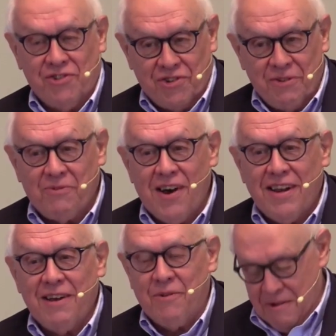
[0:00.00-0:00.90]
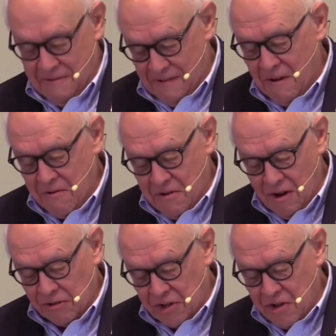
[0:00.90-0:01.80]
and you find out when your phone
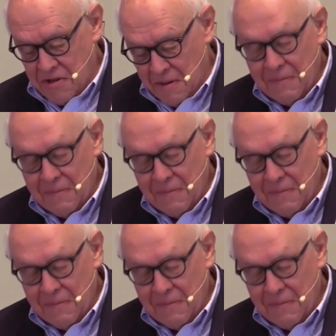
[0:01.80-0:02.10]
talks to you.